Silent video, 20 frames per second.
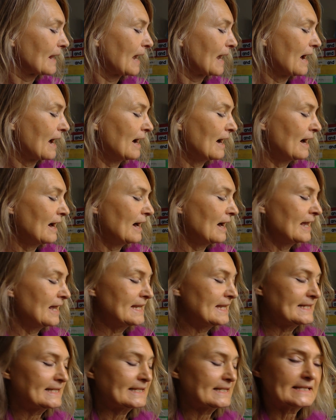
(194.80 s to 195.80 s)

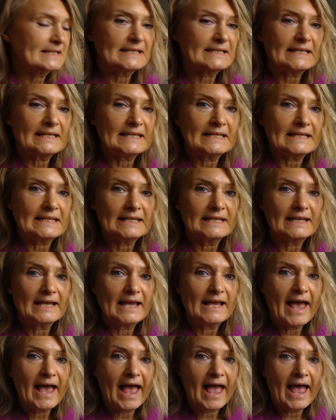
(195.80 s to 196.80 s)
I see
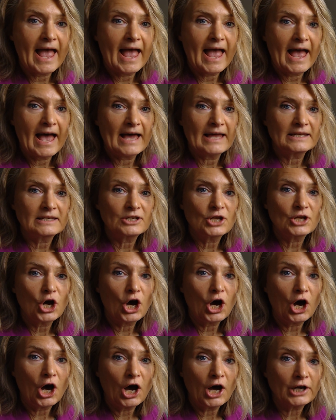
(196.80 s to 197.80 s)
an
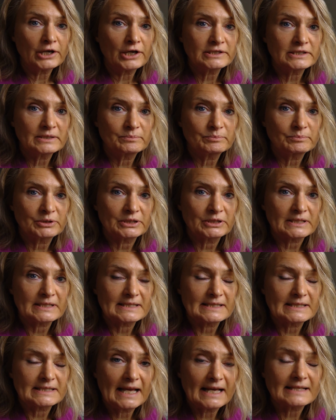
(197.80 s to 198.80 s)

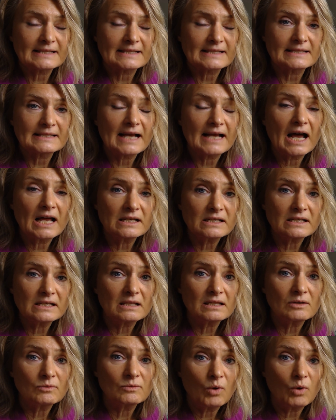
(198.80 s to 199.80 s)
octopus. Yes, it's under
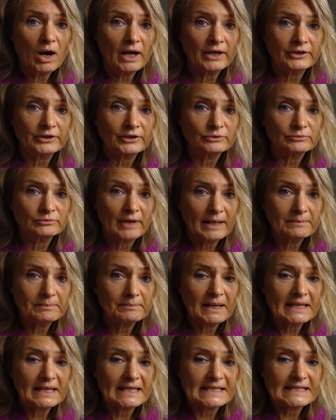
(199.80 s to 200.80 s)
the water, right
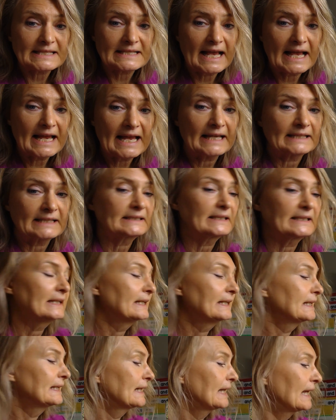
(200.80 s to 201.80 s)
by the sand,
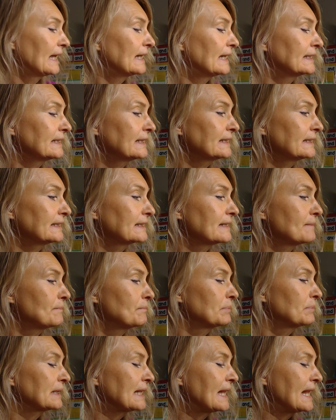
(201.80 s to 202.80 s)
and it
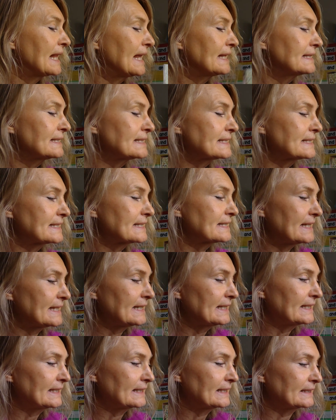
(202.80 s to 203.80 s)
blends
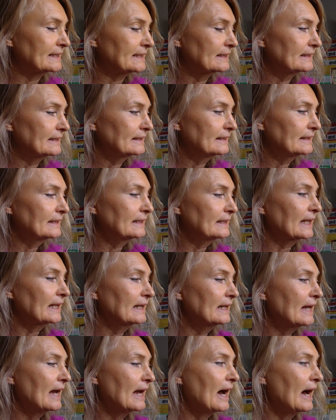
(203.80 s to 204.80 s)
in. It
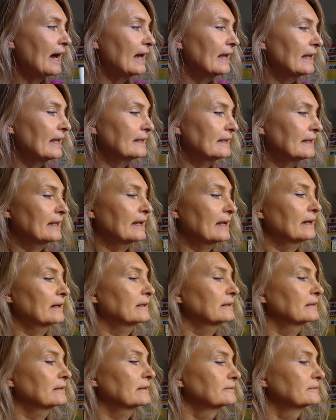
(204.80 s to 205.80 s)
can hide there.